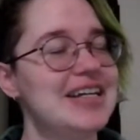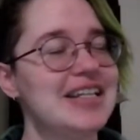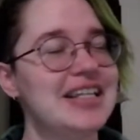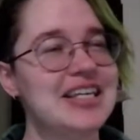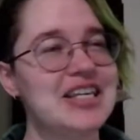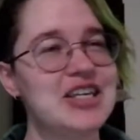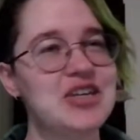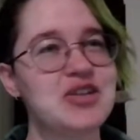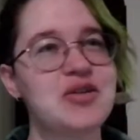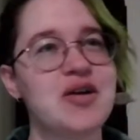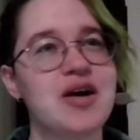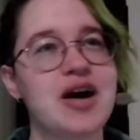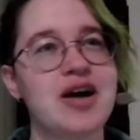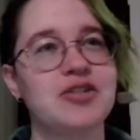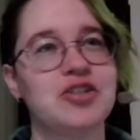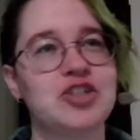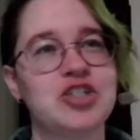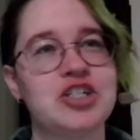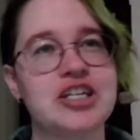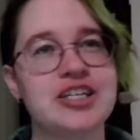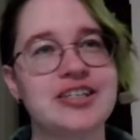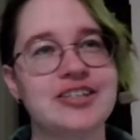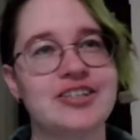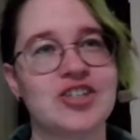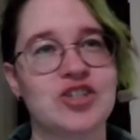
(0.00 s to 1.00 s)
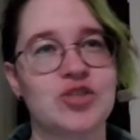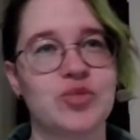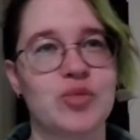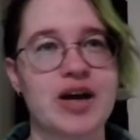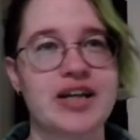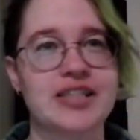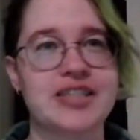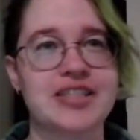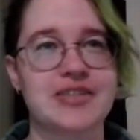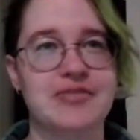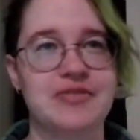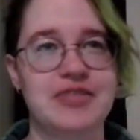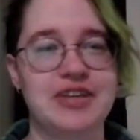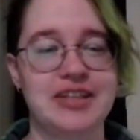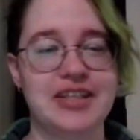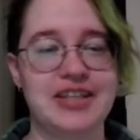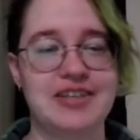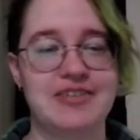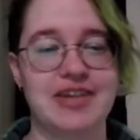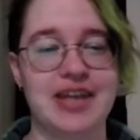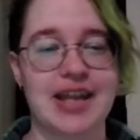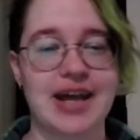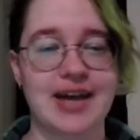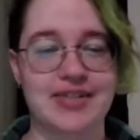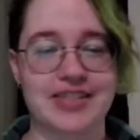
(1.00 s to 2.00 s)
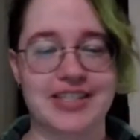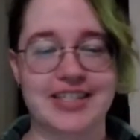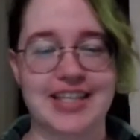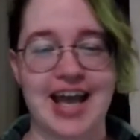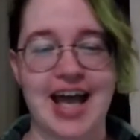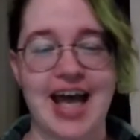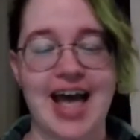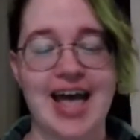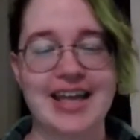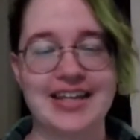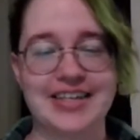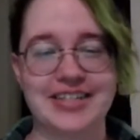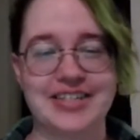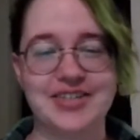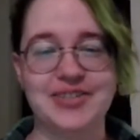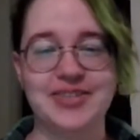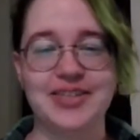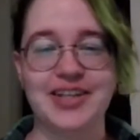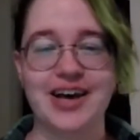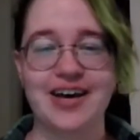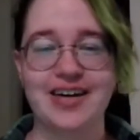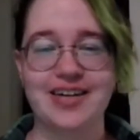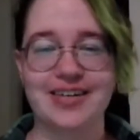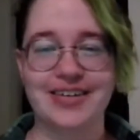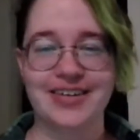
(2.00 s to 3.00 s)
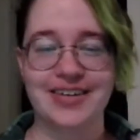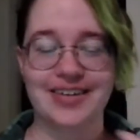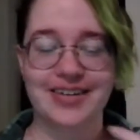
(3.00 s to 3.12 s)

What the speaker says: Like, you know how cheese sweats if you leave it outside too long?